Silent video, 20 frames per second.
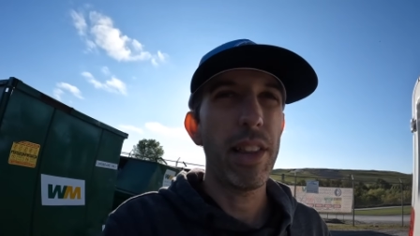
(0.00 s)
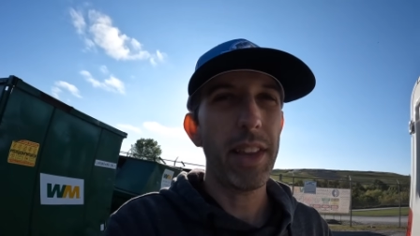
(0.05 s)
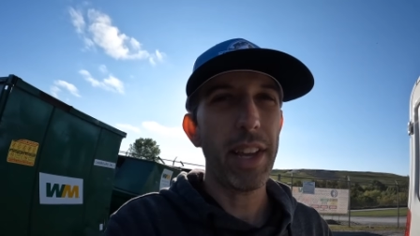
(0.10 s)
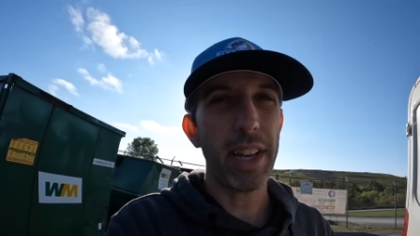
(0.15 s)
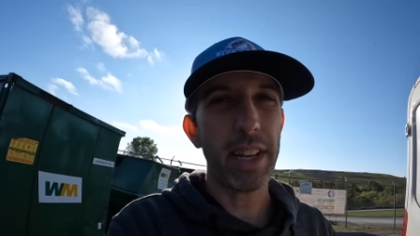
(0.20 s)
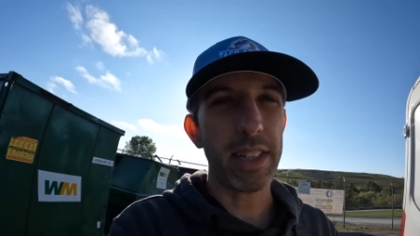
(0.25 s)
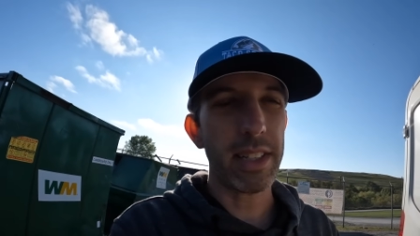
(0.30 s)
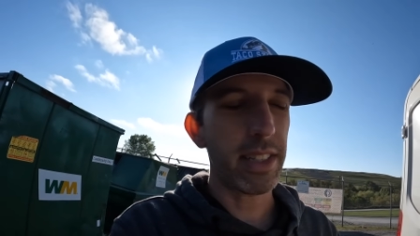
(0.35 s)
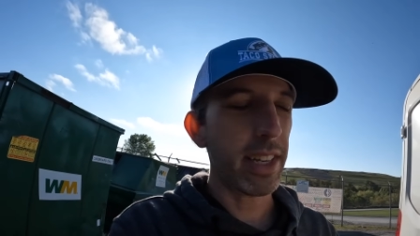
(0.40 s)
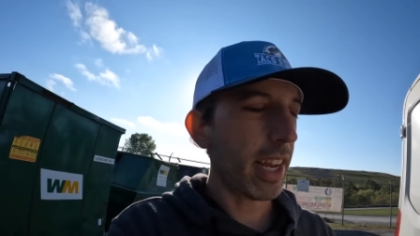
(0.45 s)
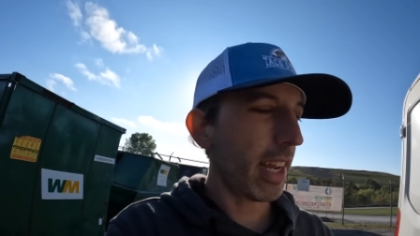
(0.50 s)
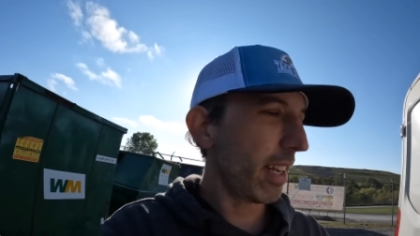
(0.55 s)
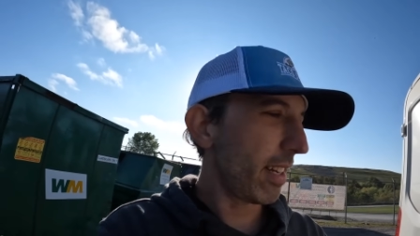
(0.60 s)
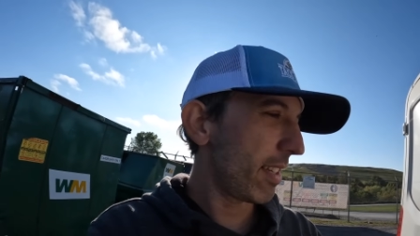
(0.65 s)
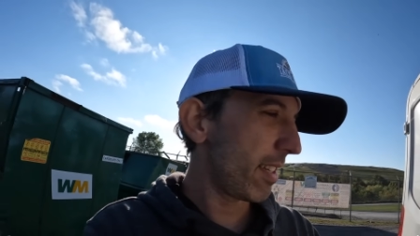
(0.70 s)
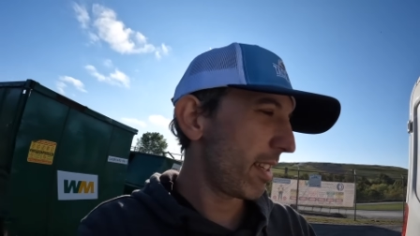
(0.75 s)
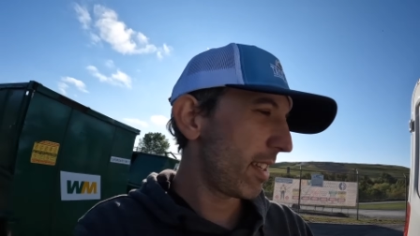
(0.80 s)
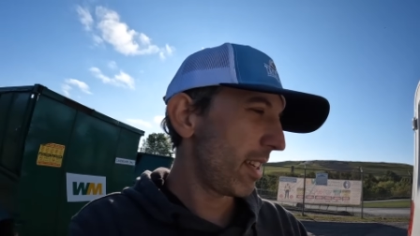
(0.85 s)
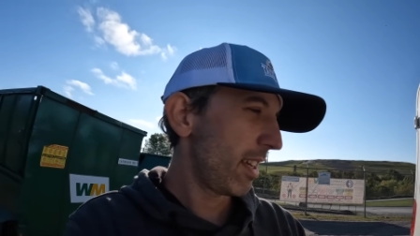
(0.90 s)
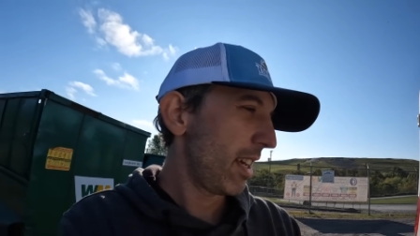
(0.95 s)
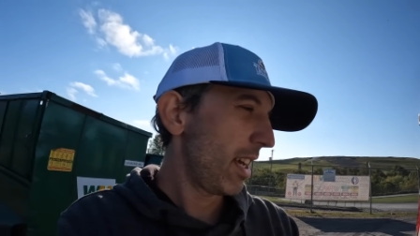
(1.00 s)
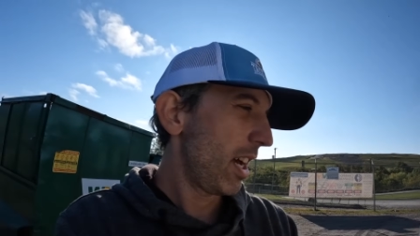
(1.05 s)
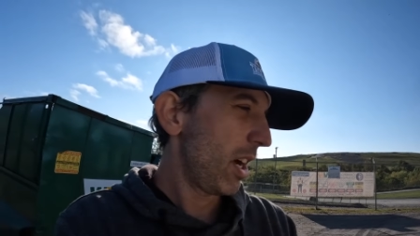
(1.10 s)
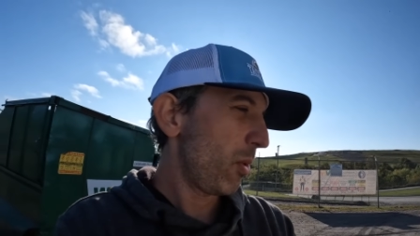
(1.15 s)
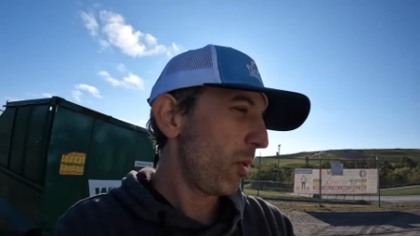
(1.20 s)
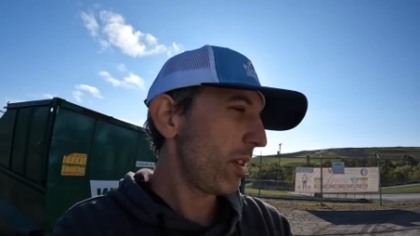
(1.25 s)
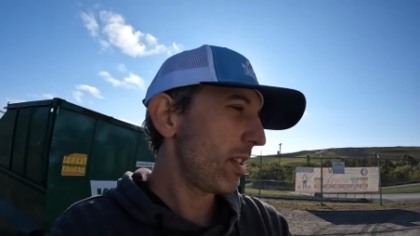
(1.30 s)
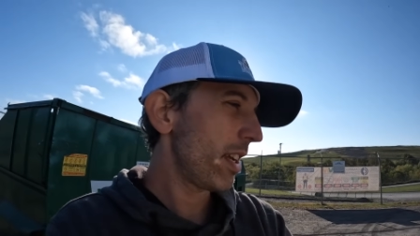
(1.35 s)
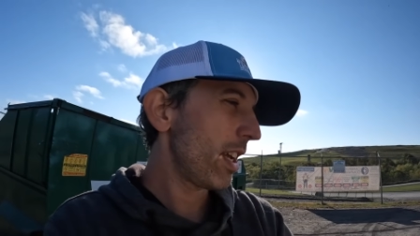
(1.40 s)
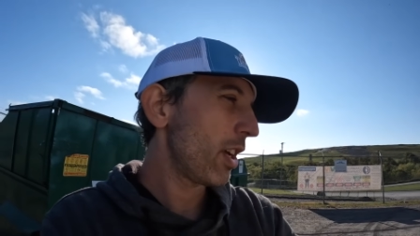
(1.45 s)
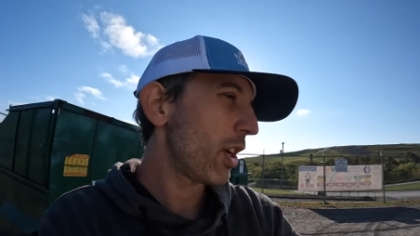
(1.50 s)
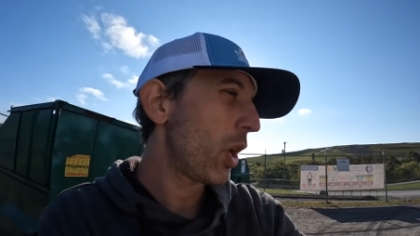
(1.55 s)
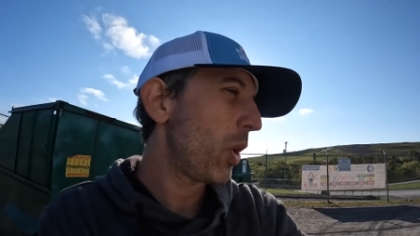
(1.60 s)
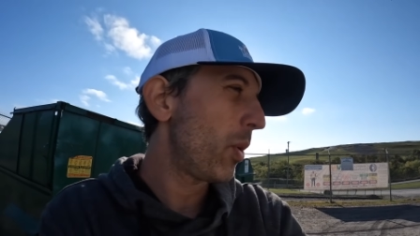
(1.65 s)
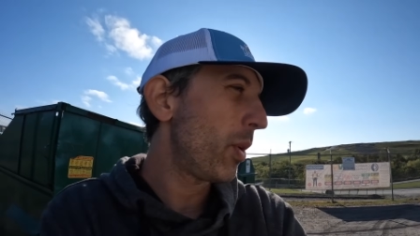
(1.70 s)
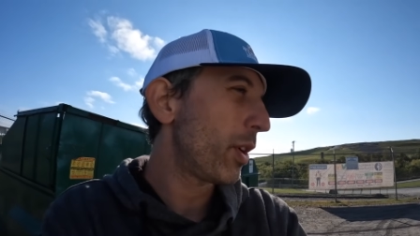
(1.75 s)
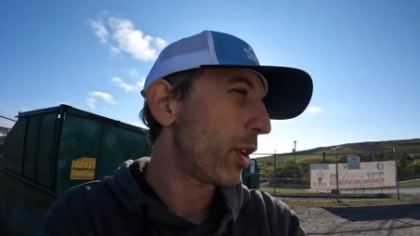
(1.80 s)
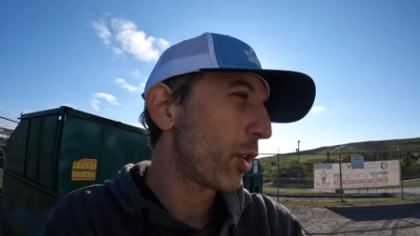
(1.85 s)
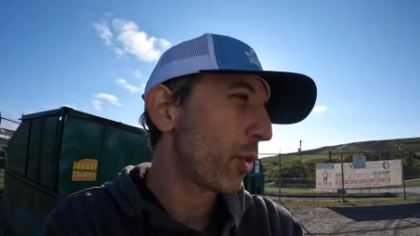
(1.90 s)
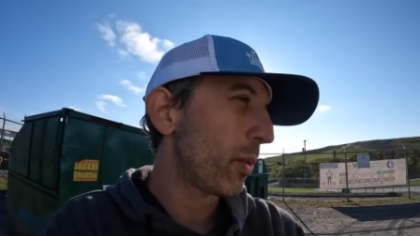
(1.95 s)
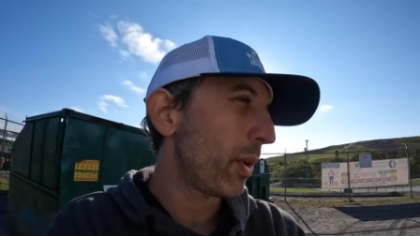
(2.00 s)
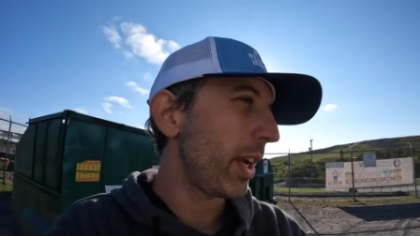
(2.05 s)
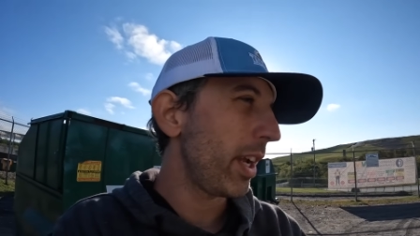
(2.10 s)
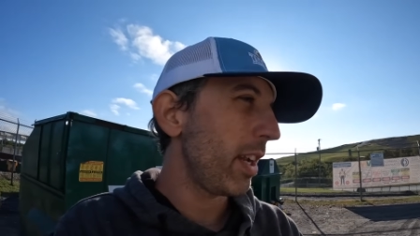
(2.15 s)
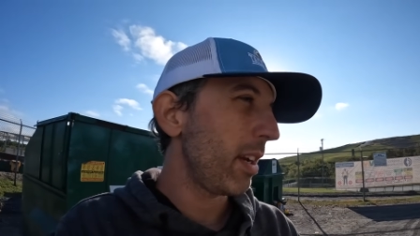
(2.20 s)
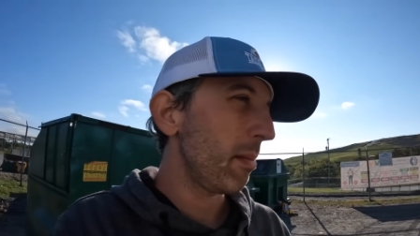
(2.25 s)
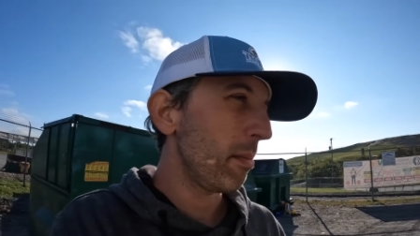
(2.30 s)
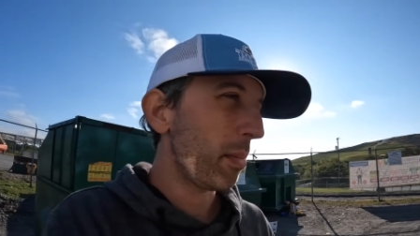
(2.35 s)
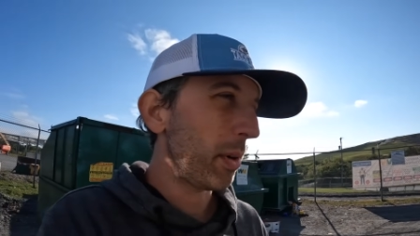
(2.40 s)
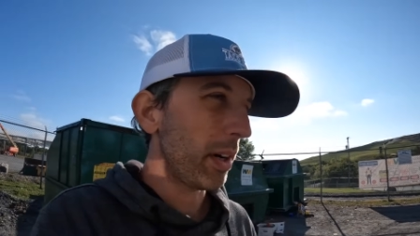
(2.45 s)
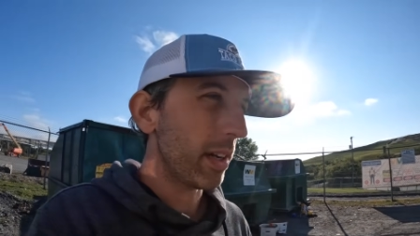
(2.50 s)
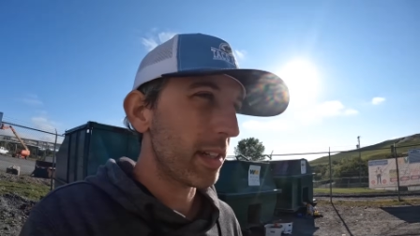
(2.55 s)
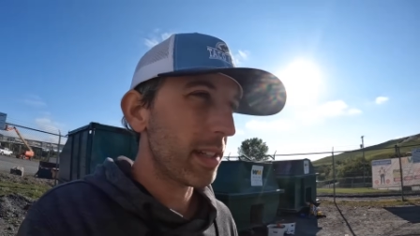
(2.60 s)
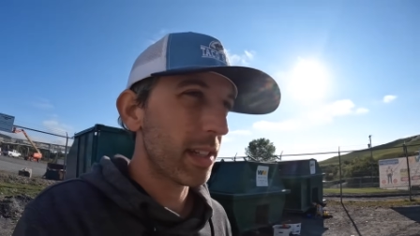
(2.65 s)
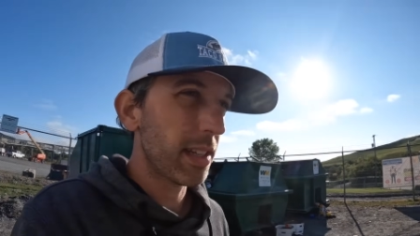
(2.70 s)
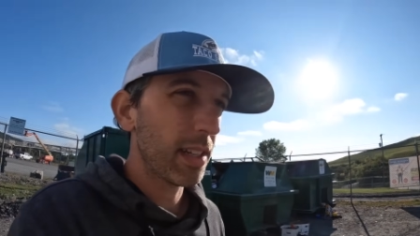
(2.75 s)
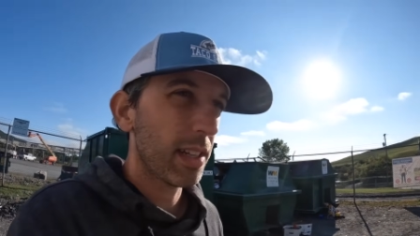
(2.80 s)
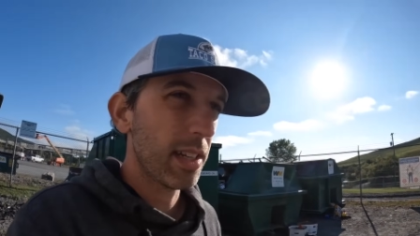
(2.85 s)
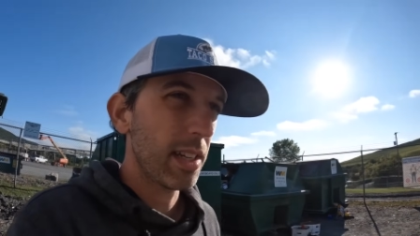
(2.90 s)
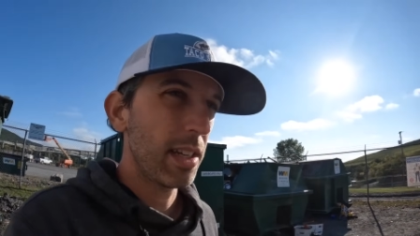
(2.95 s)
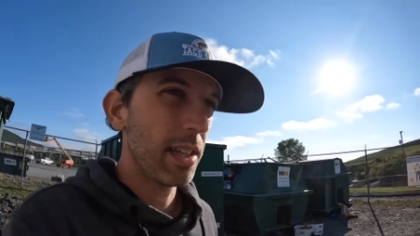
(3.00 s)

they can say it's, I wouldn't say going green, but